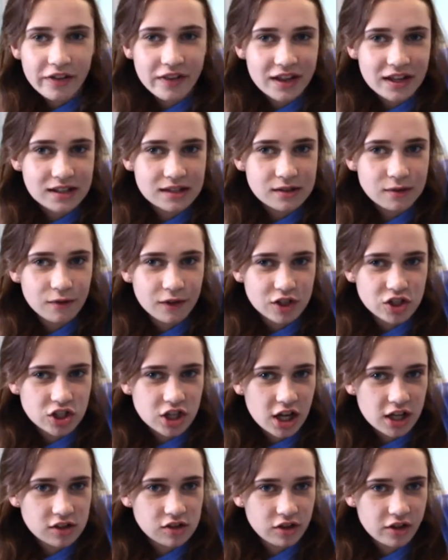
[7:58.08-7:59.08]
Are these
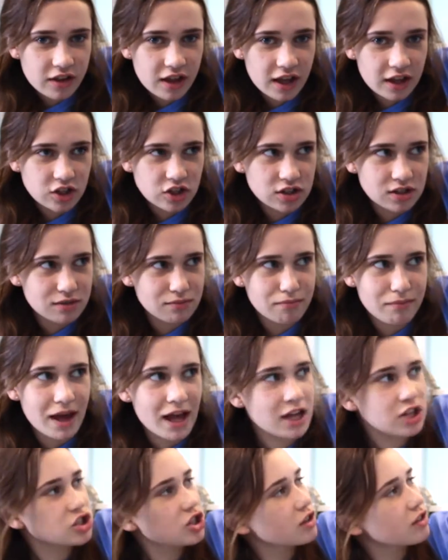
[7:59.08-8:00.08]
fishnets or are they just
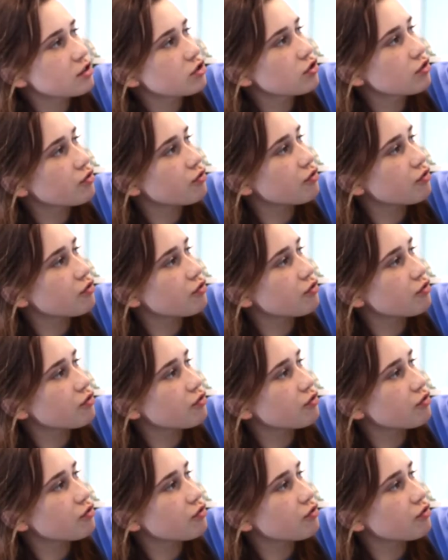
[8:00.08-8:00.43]
mesh? I think they're